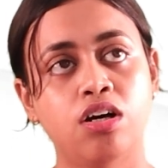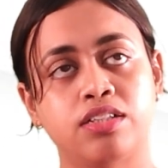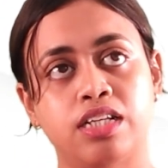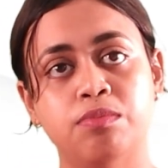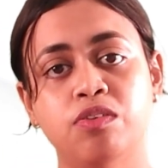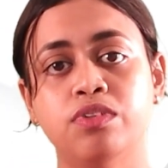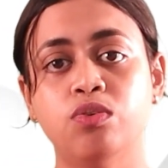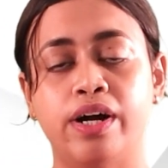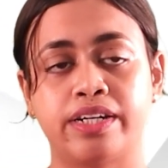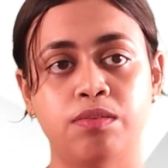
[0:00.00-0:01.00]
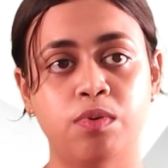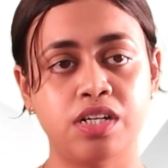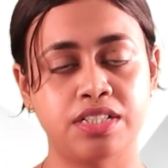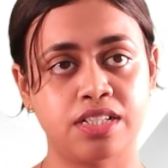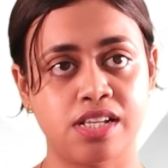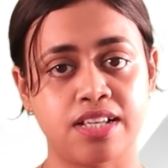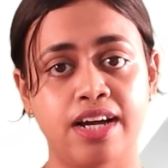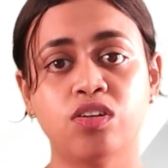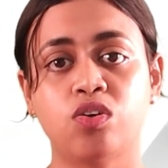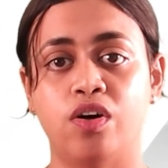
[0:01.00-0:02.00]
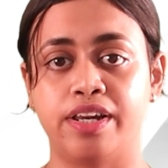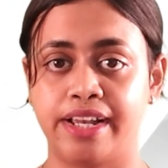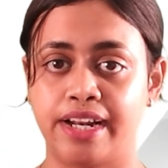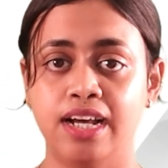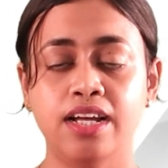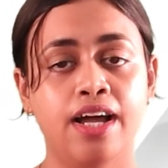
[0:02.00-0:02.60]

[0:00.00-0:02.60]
some of the waterborne diseases are cholera,